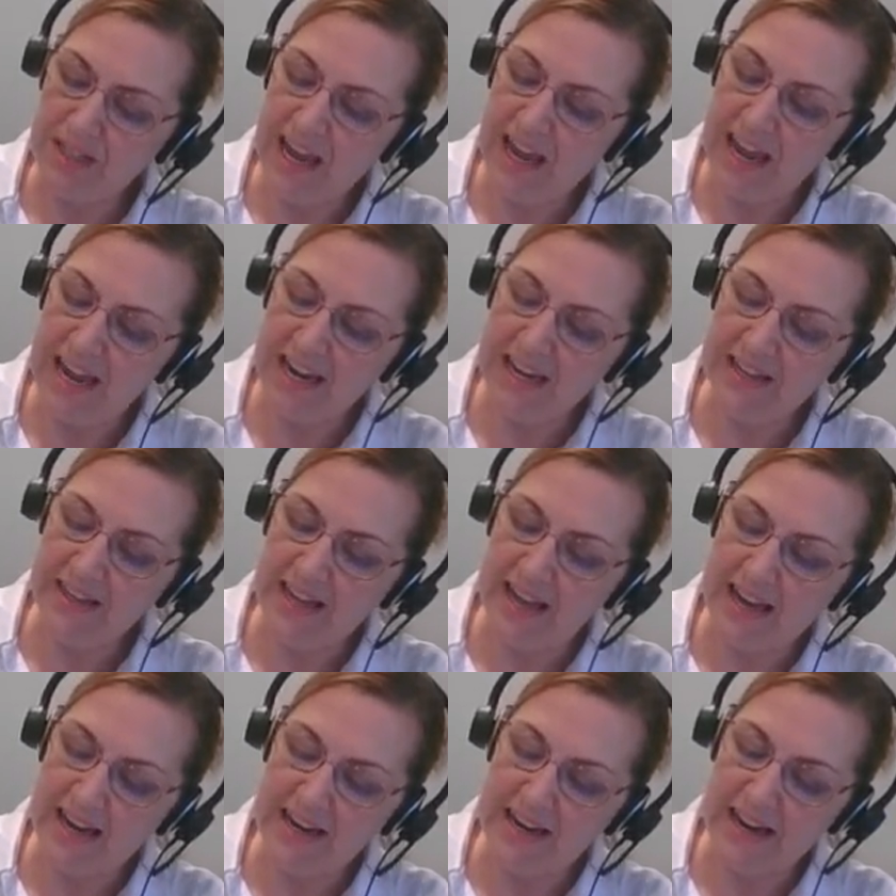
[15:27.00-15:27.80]
take
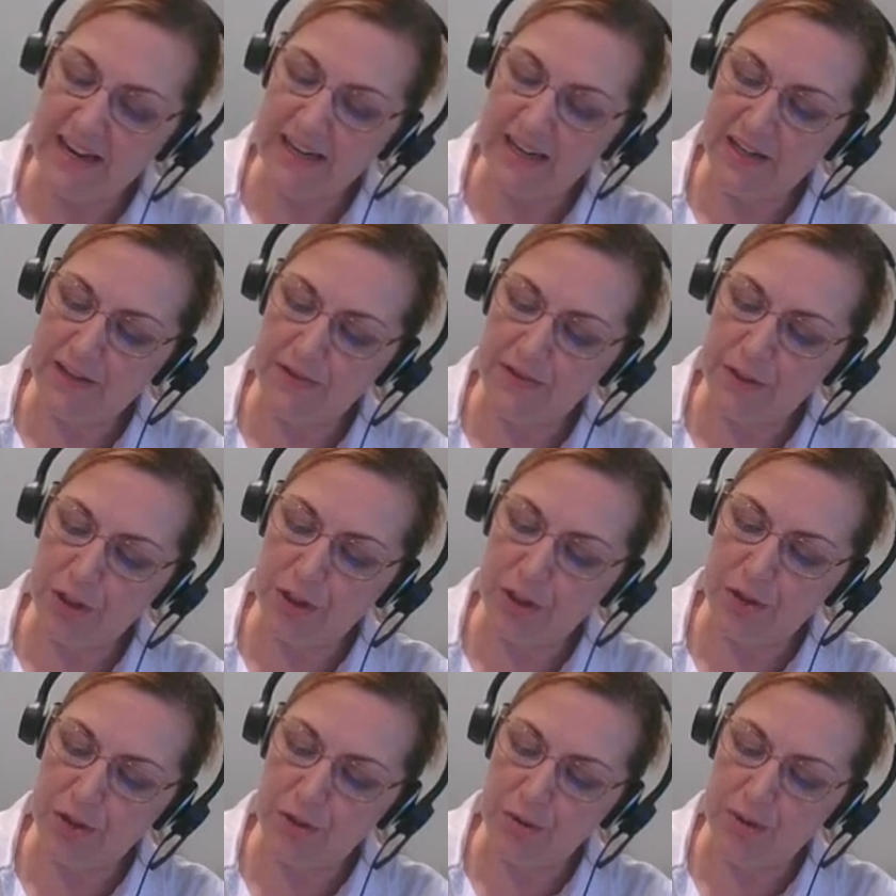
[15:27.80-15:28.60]
that negative
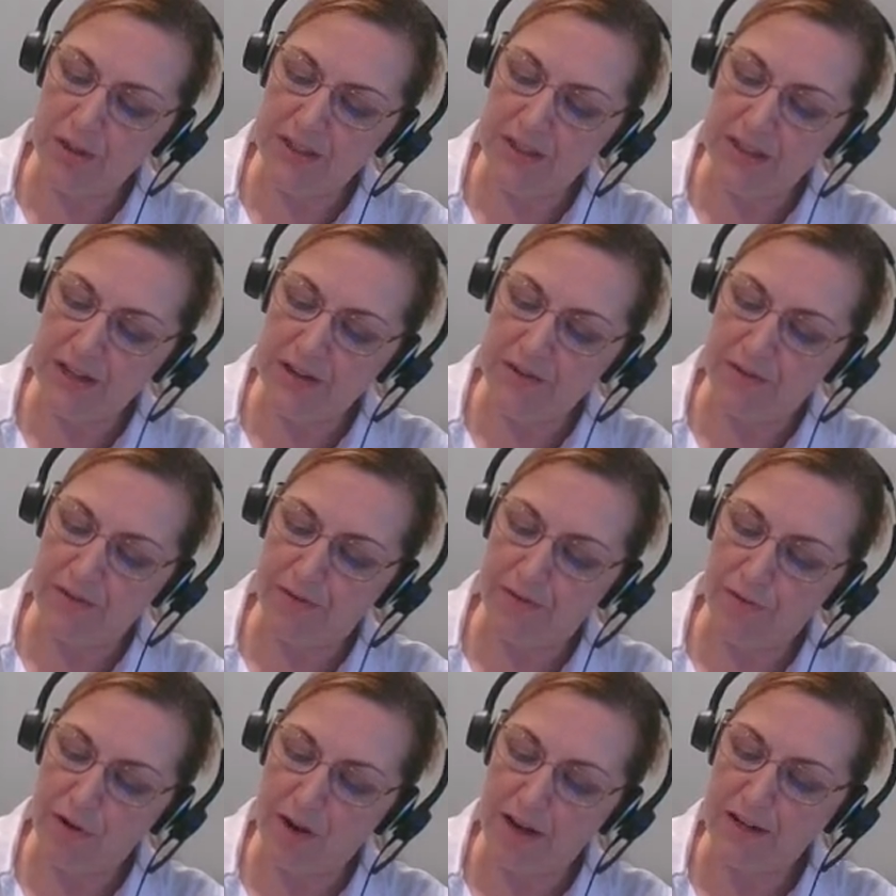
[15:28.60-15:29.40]
2 that's in
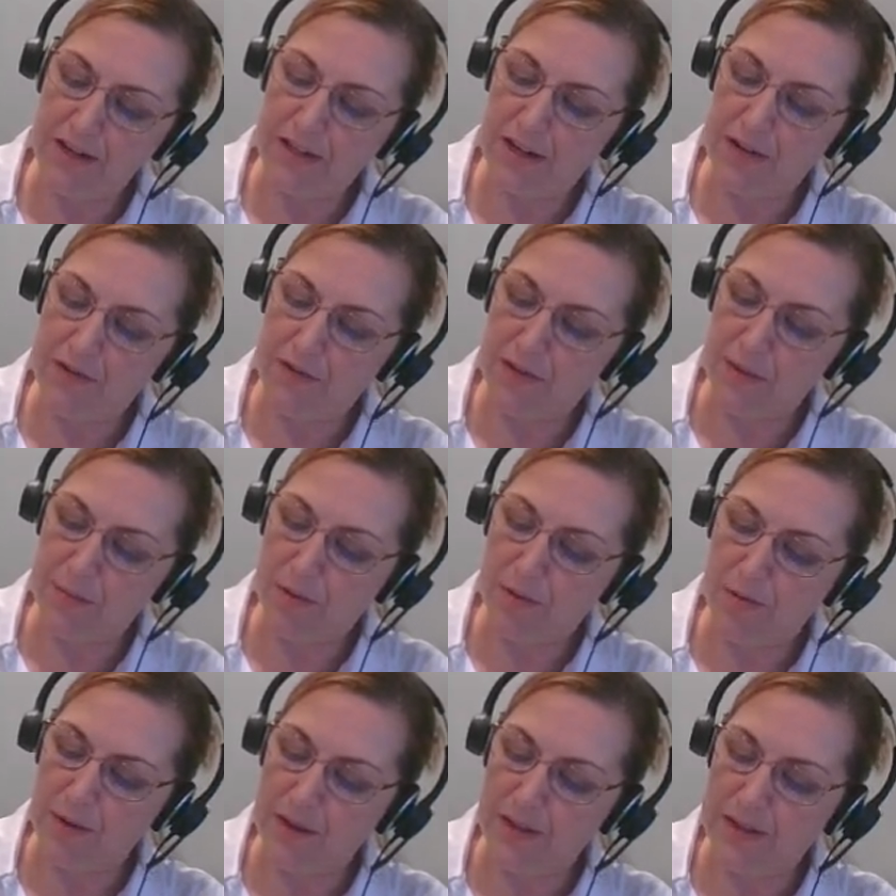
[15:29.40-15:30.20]
front of the
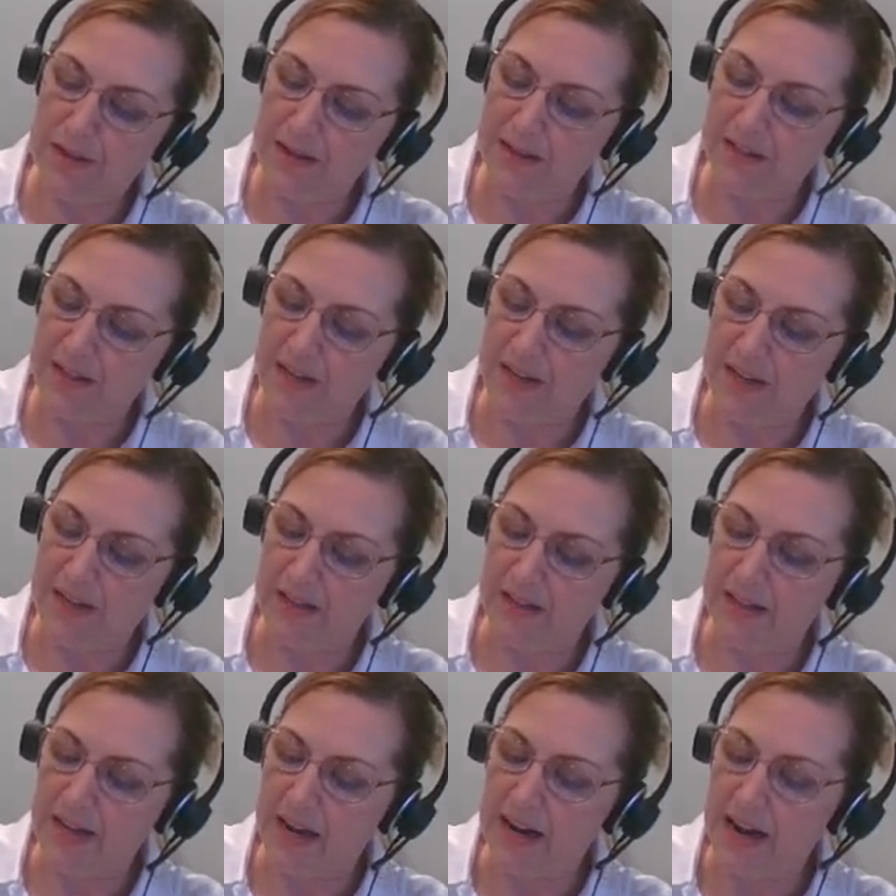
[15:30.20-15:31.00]

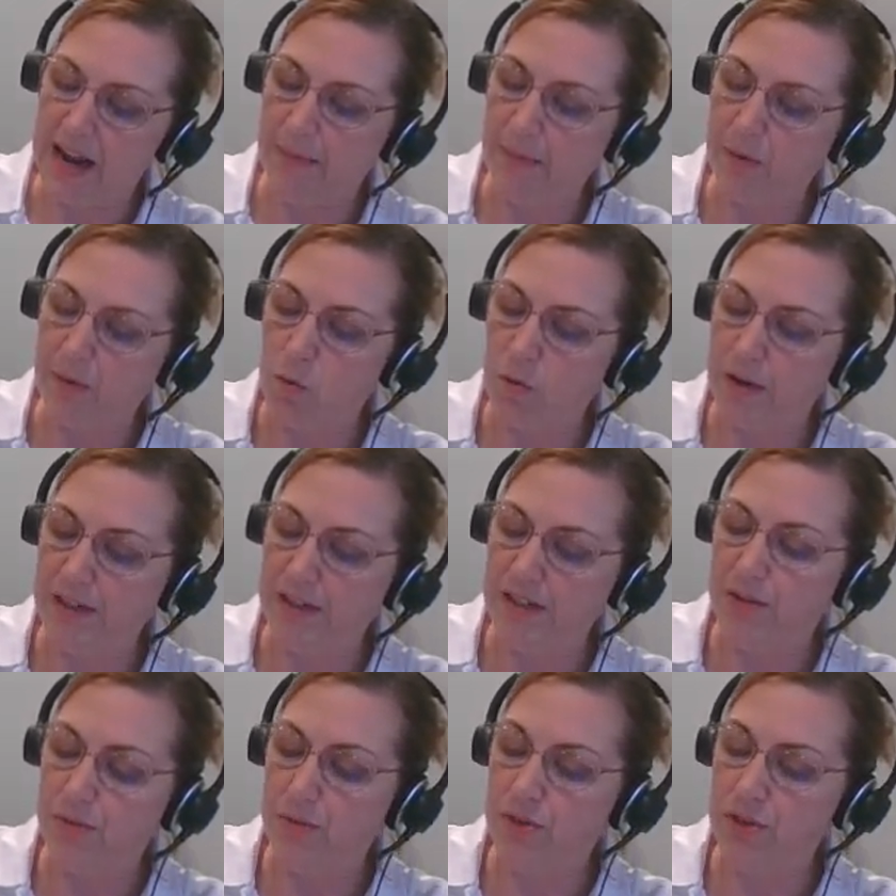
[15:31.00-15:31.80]
parentheses and I'm going to